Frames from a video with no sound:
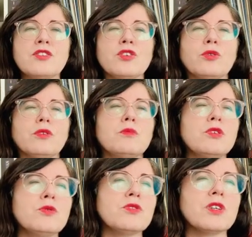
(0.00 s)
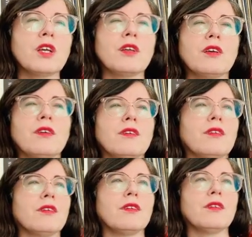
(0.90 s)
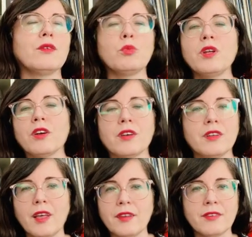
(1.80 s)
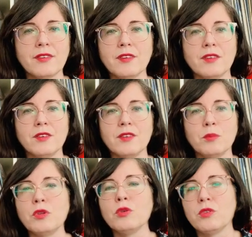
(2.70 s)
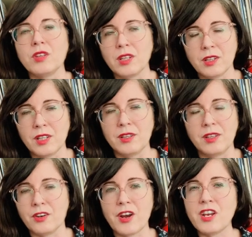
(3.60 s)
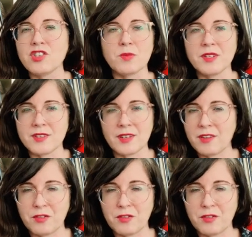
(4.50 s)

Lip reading: So the music, the weirdness, the beauty in the arrangements and